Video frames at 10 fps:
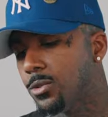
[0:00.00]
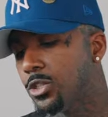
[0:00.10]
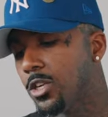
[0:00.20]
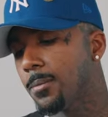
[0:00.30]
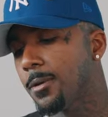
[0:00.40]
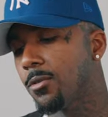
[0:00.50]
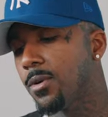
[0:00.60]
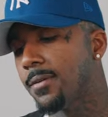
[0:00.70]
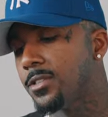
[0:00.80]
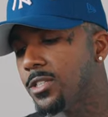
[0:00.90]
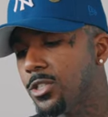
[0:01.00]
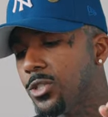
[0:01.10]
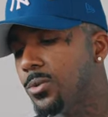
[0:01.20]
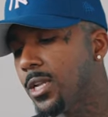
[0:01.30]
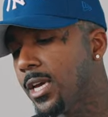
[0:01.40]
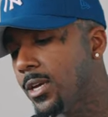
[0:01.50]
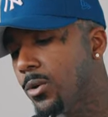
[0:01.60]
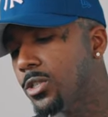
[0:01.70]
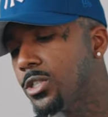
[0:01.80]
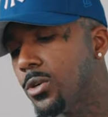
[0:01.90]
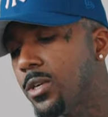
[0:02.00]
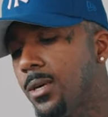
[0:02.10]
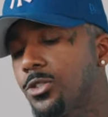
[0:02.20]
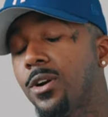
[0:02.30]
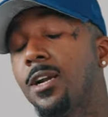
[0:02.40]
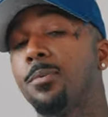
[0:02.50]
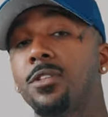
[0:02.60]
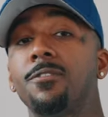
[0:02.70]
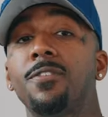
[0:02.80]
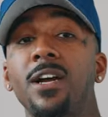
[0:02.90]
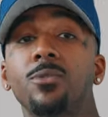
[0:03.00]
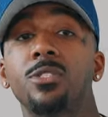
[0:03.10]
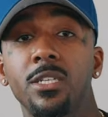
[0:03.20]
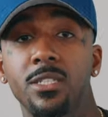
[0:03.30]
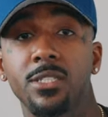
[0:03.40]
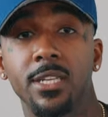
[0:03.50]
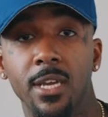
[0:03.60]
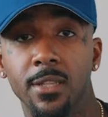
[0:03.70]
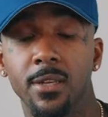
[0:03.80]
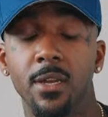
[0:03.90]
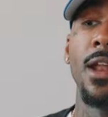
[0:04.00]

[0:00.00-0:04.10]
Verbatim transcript: You shouldn't be arriving to your shoot late or showing up trying to put the final touches together.